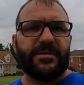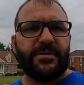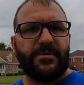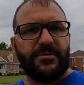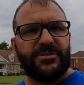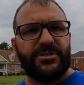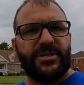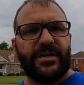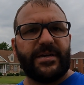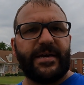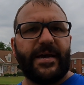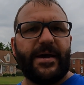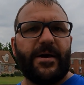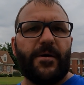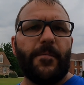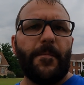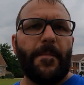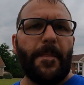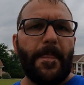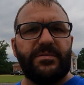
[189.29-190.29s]
Go check
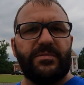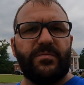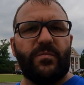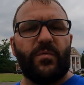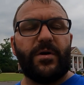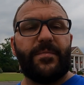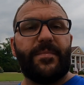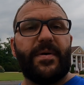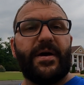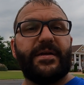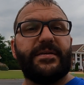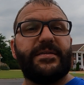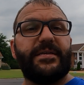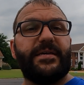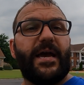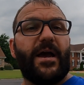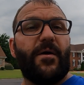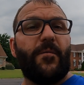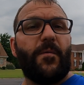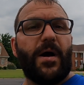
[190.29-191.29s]
out one of my
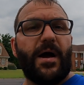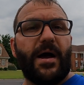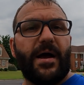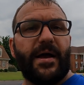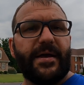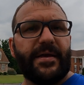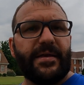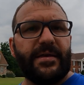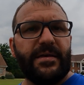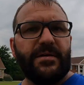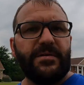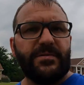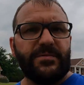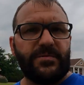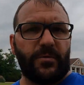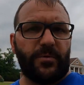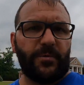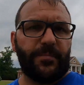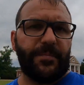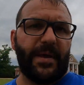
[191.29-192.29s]
DIY
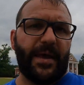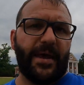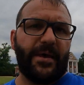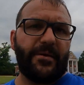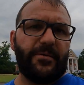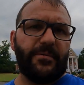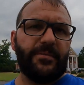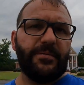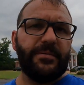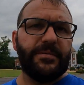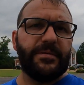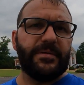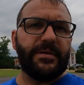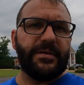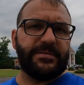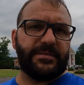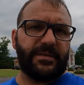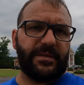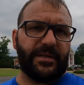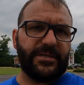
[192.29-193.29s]
solar panel
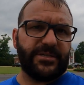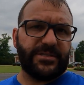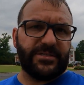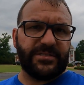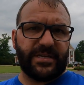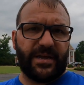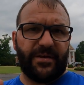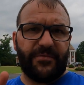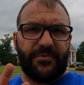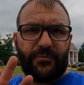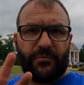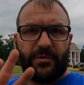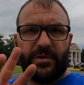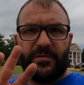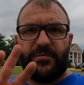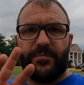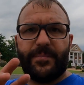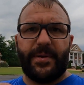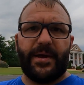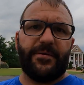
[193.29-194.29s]
installations. I have 3 of
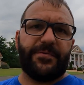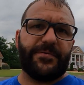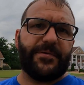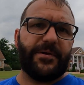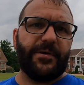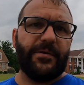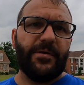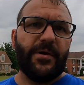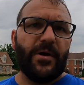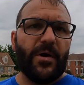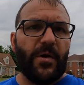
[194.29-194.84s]
them out there.